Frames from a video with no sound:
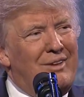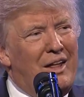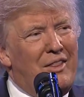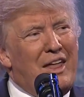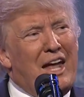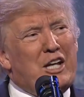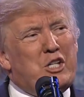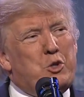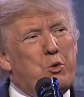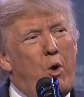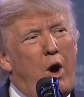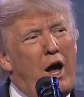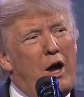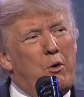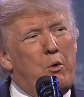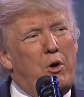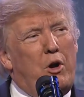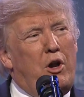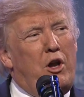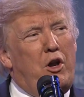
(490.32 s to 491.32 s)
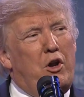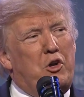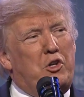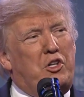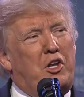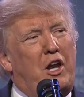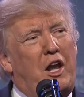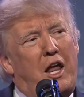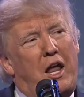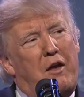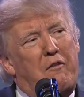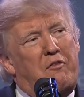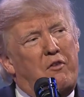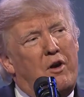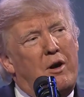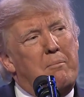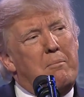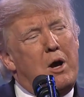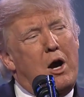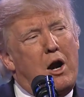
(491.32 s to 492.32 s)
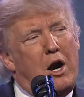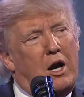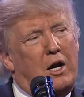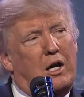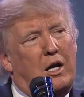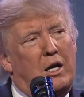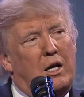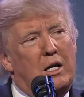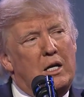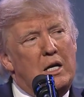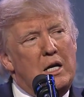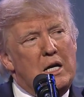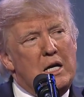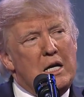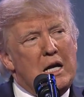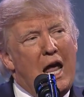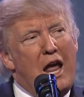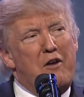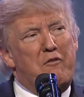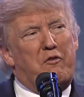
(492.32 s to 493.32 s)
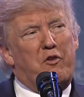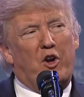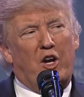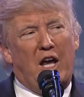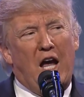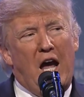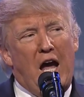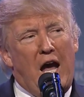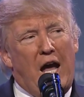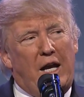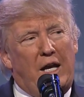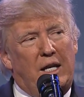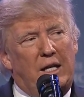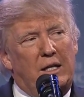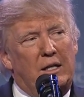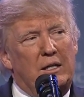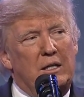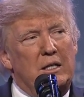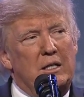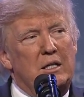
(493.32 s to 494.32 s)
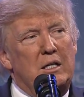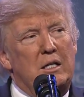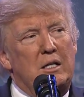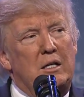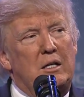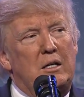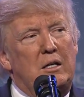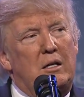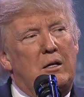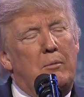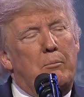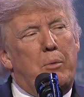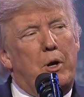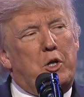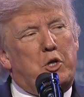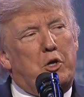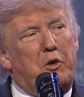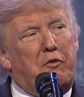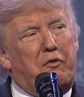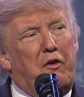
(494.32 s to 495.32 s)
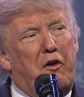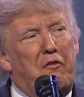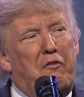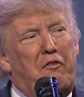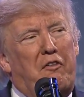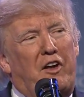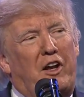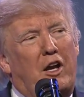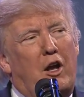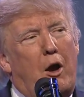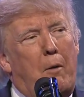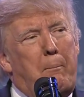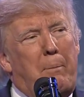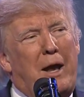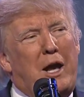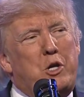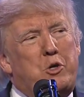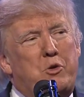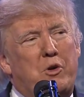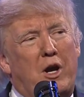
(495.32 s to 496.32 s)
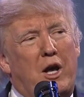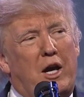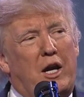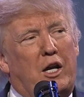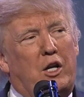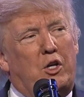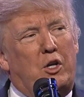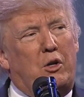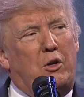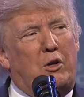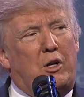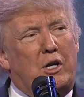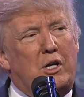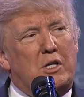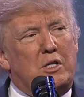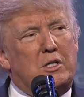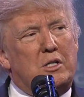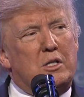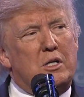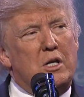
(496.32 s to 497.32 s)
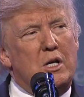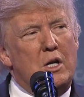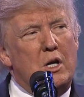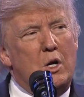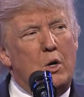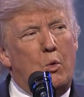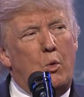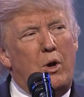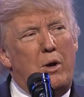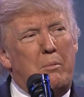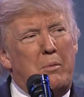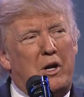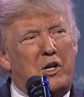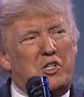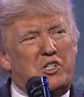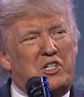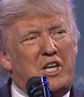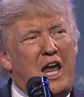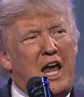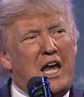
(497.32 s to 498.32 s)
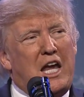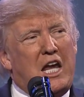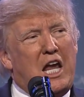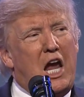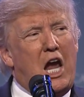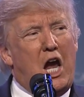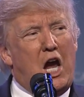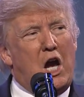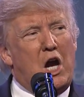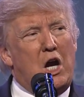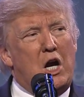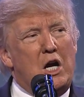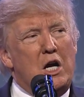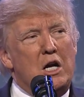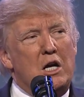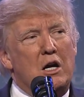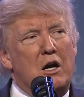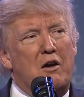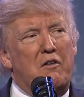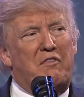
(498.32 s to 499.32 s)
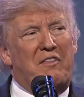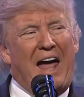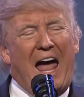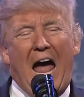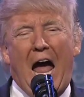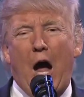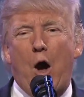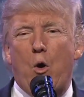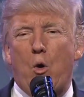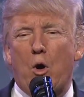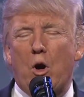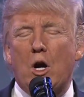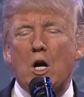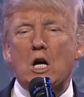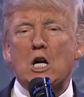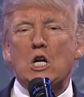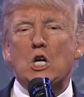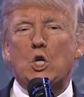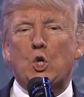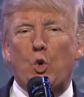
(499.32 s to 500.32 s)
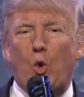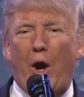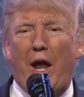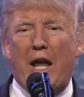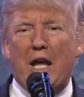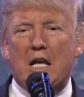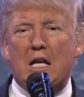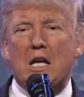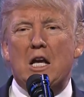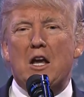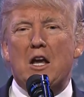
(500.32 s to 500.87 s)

That's why we're here today, for America and for God. But to fulfill our patriotic duties, we must take care of our great